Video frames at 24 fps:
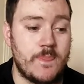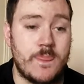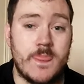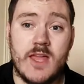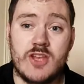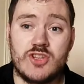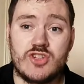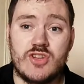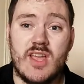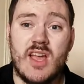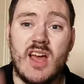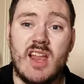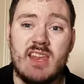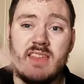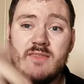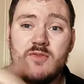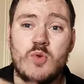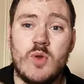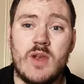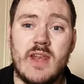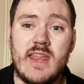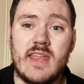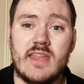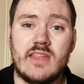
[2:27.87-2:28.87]
Actually, I'll leave
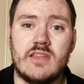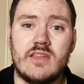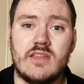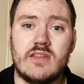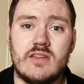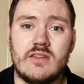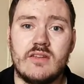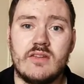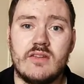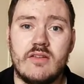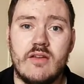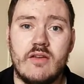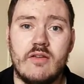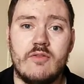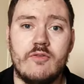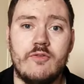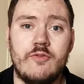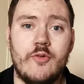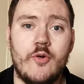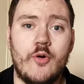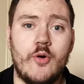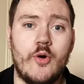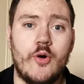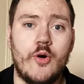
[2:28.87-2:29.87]
you a link
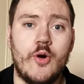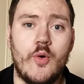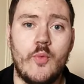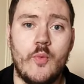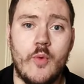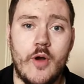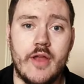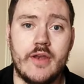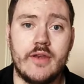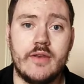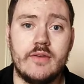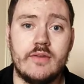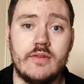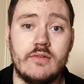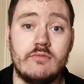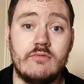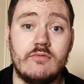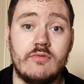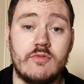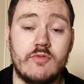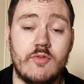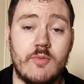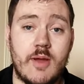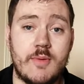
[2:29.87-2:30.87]
for one
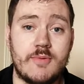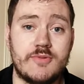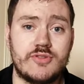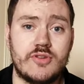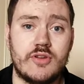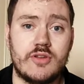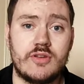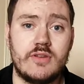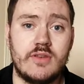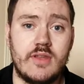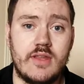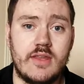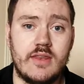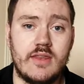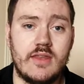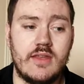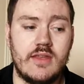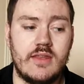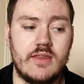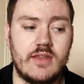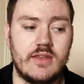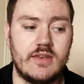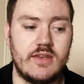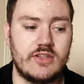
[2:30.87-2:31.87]
from Amazon
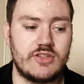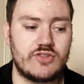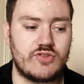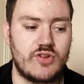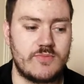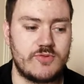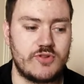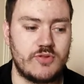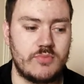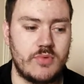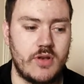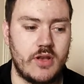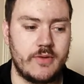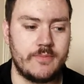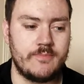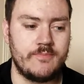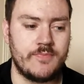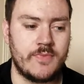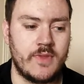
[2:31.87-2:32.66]
in the description below.